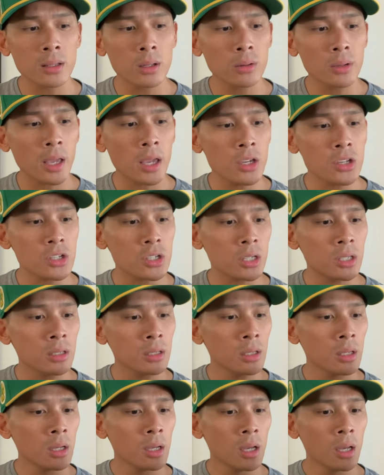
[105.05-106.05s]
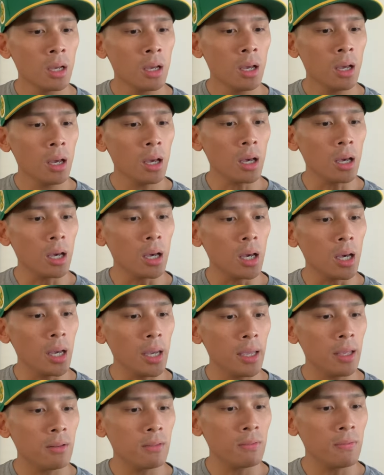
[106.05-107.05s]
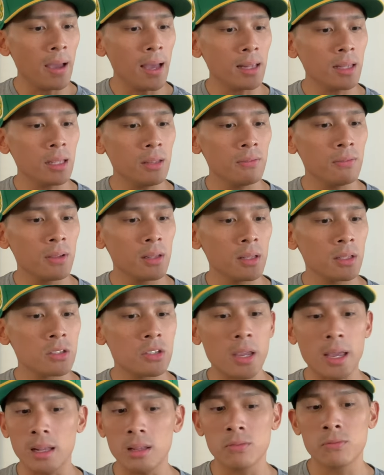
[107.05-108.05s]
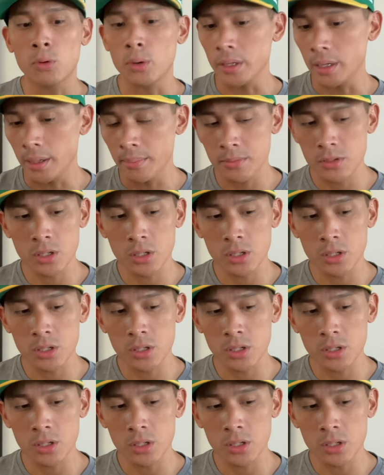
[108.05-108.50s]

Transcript: location in Valley Village, California.